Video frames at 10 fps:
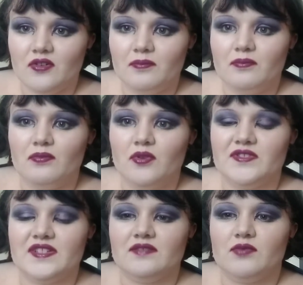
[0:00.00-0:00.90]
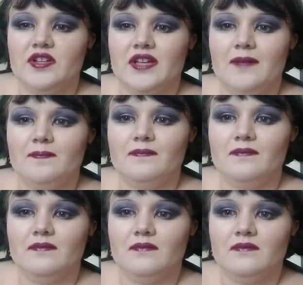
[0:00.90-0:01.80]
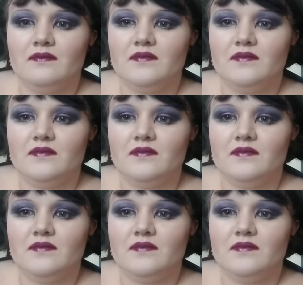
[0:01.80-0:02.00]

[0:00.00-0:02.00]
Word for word: or what was it the word again?